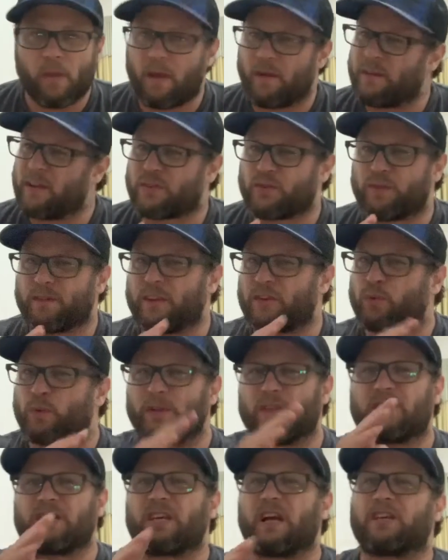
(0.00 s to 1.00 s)
This
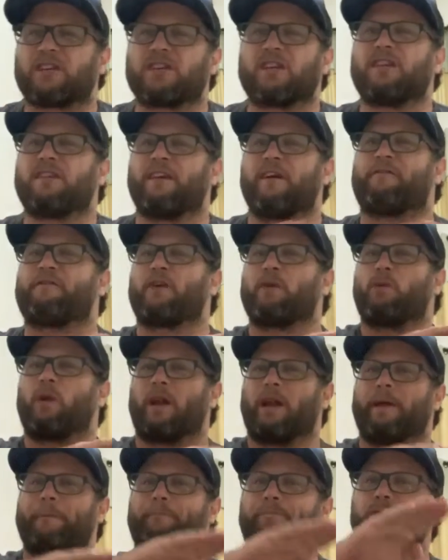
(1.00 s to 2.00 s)
one's such a different
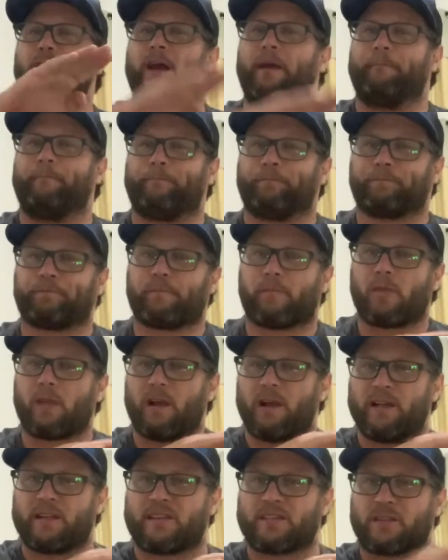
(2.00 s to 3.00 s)
one. It
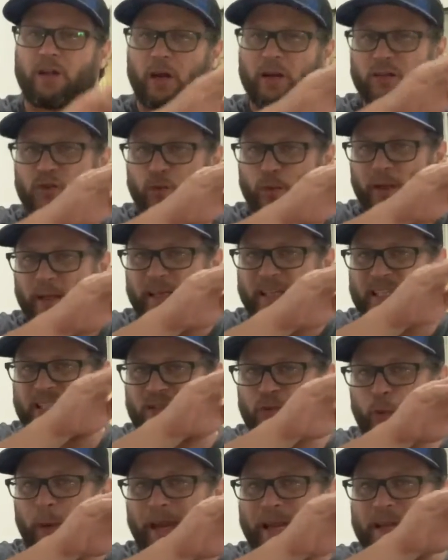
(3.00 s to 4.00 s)
starts really
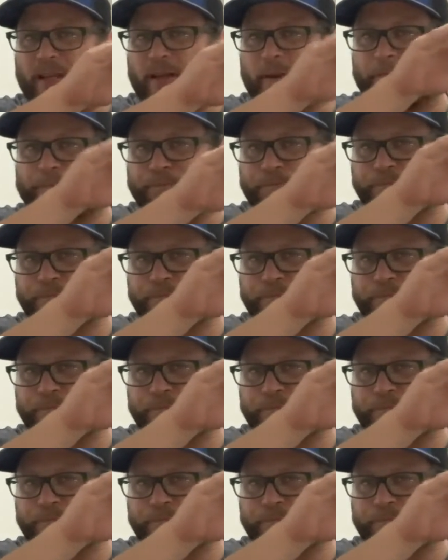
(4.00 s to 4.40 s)
sweet,